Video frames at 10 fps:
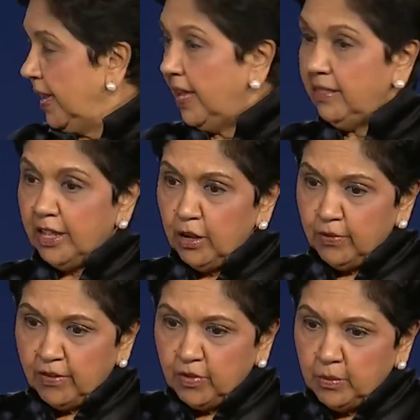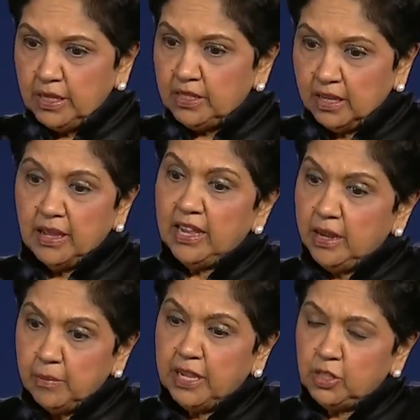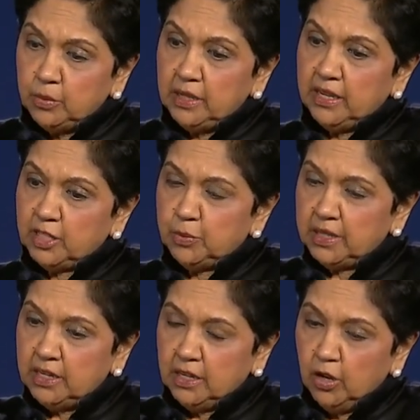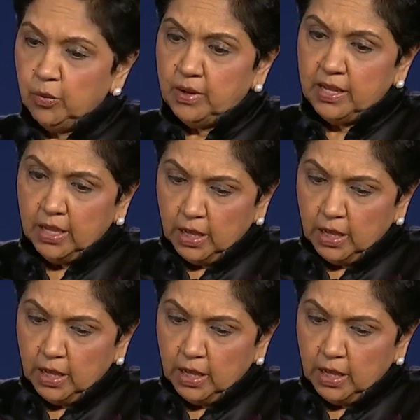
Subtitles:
And at the end of every meeting, any major meeting, especially globally,